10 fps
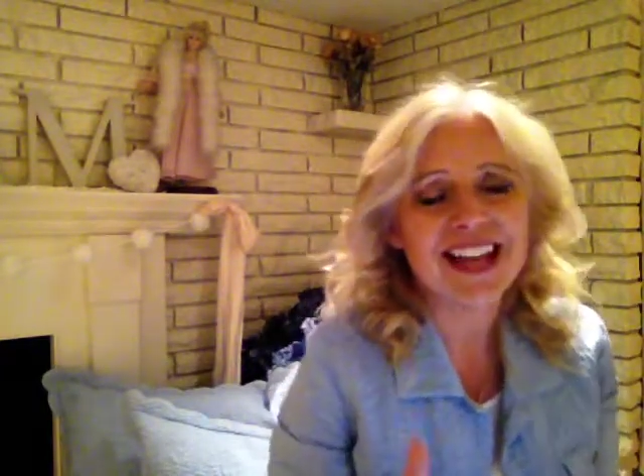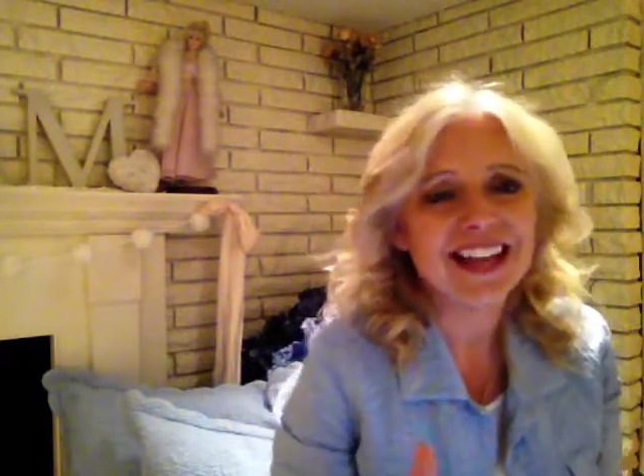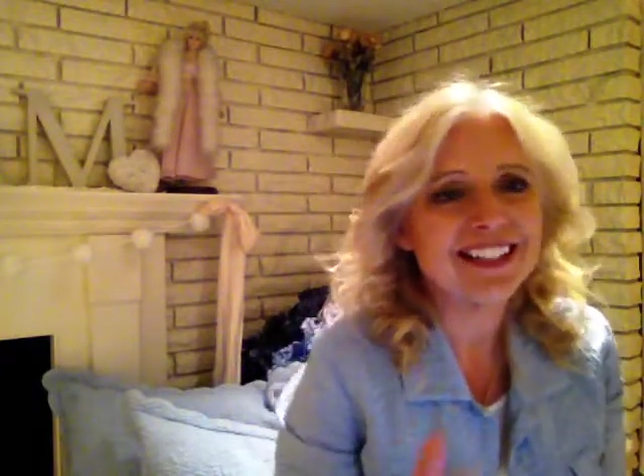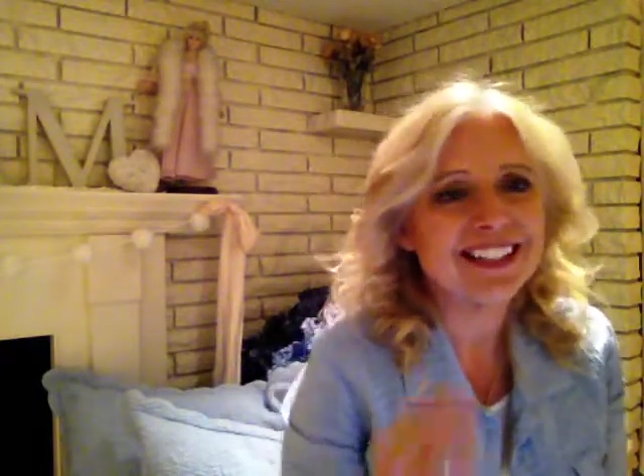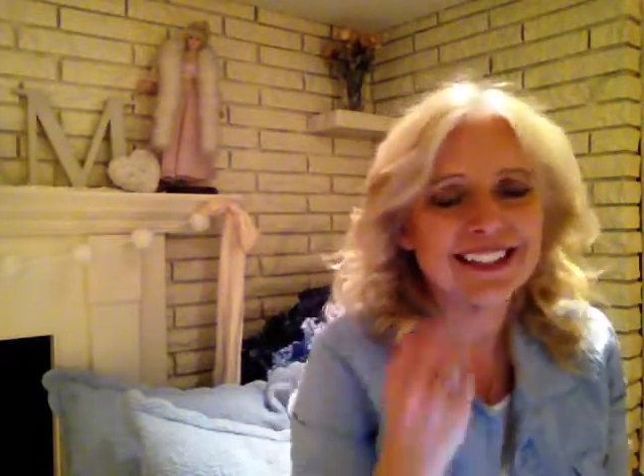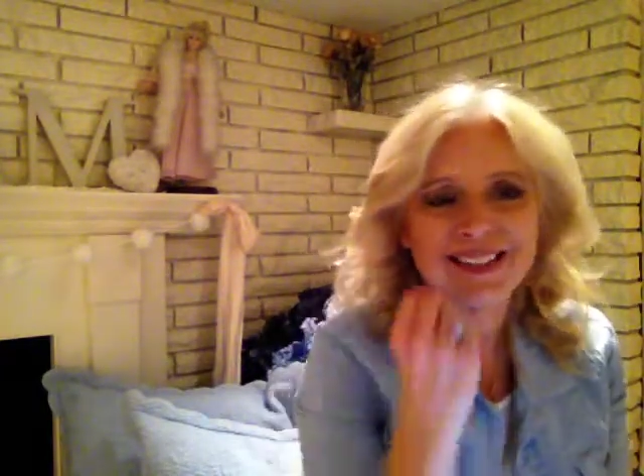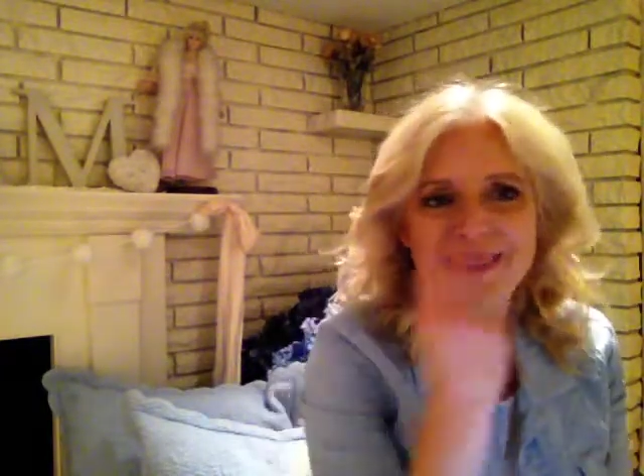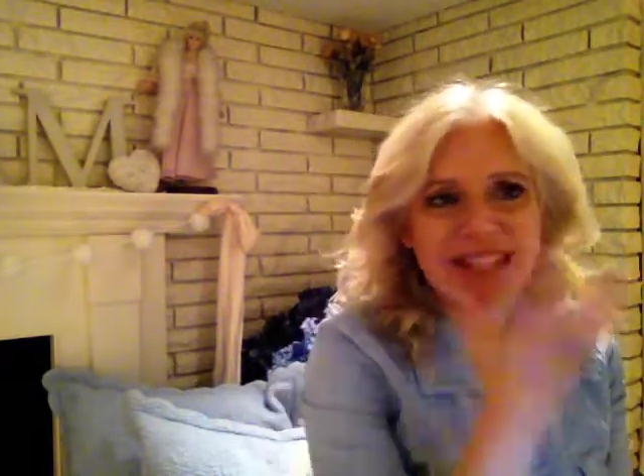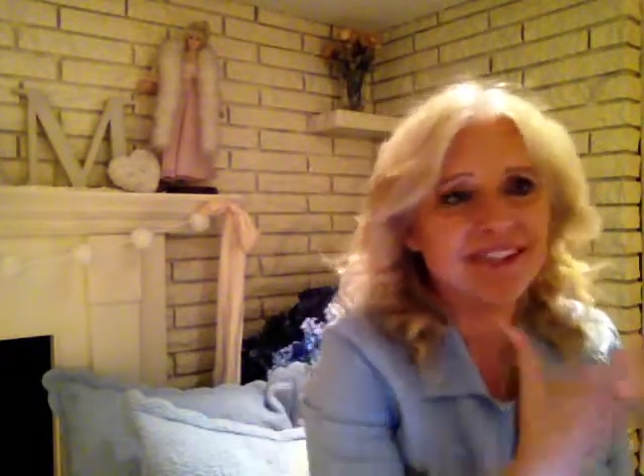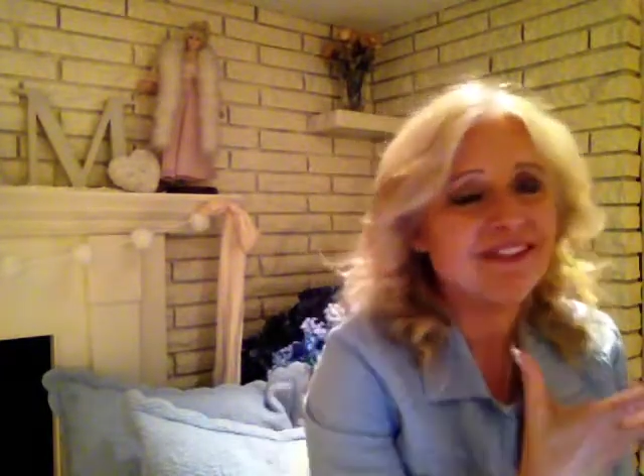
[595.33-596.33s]
And
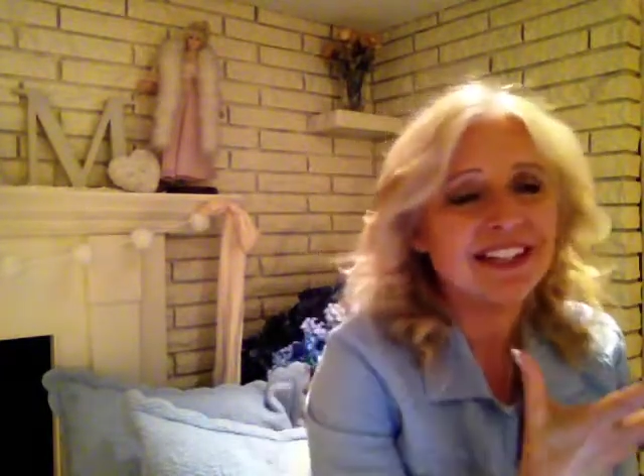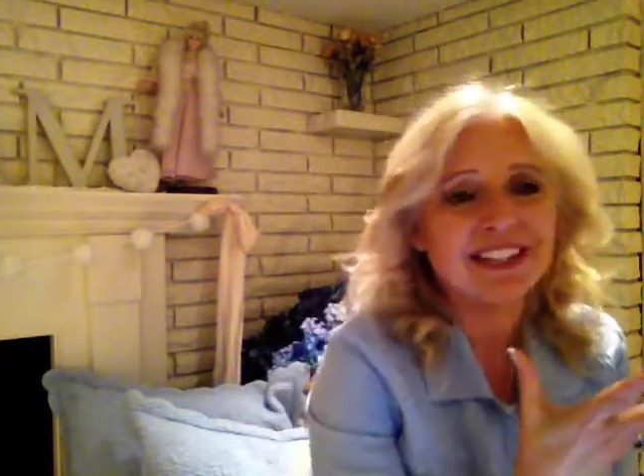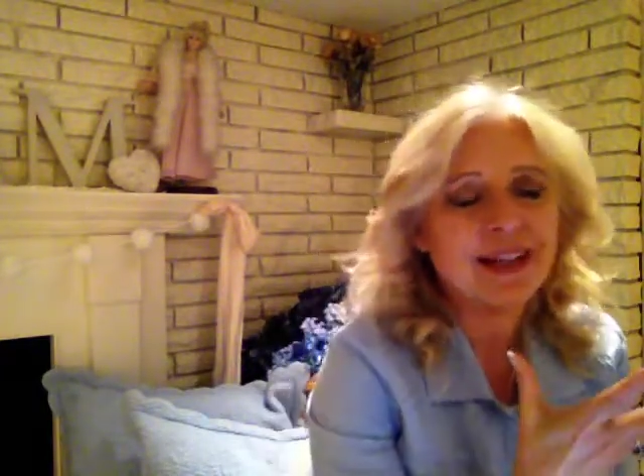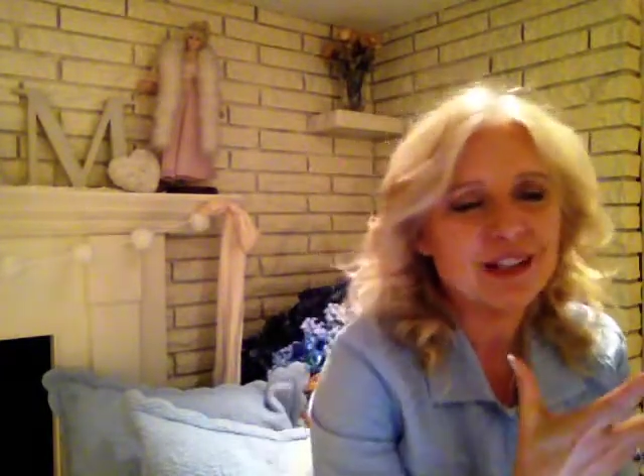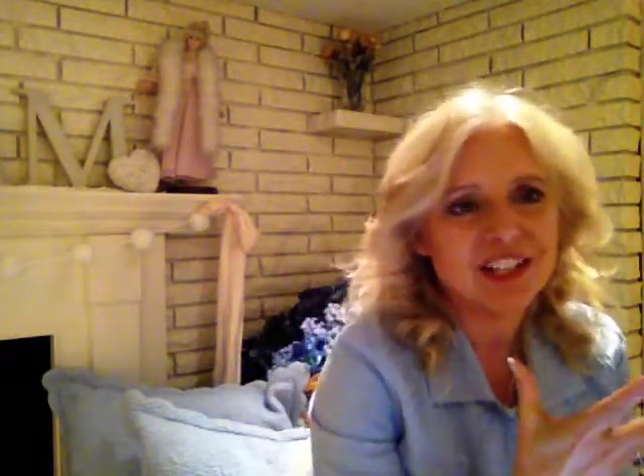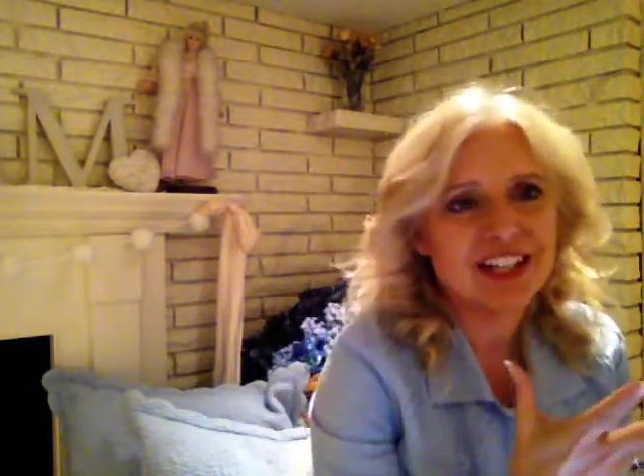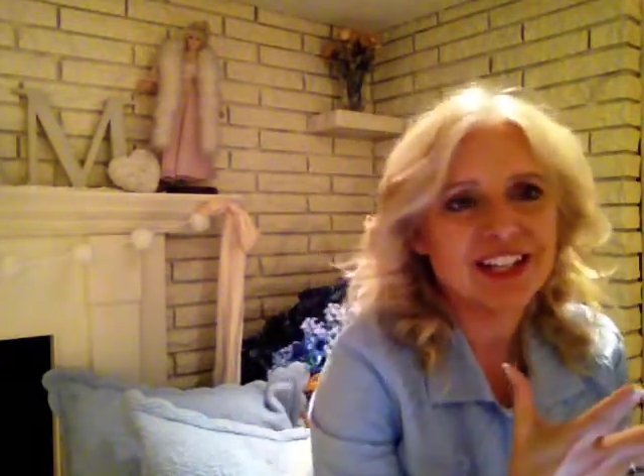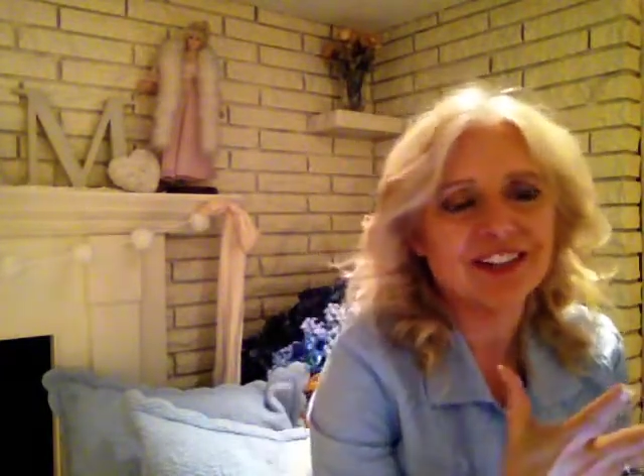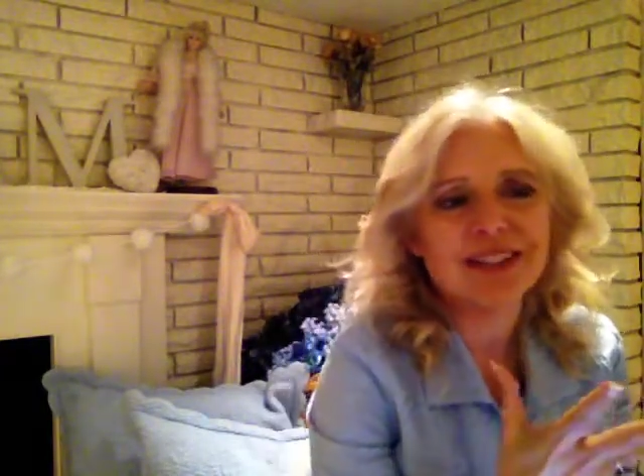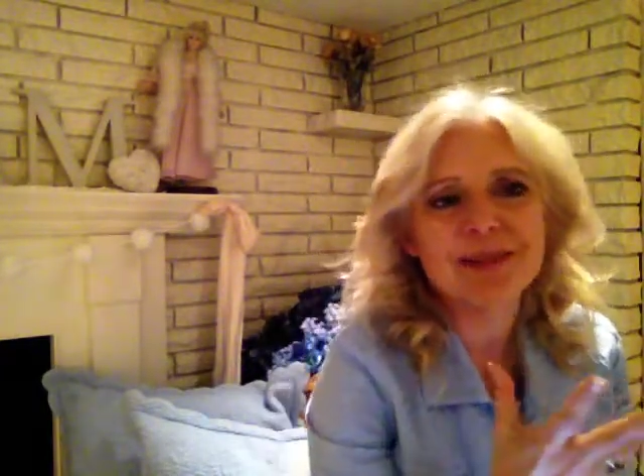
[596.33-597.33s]
they feel luscious on
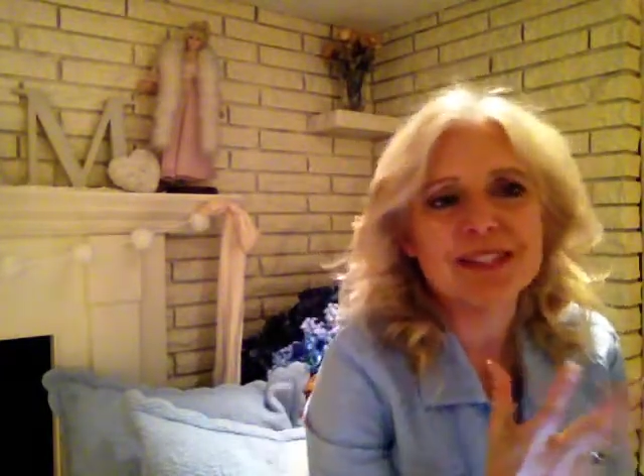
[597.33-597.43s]
your lips.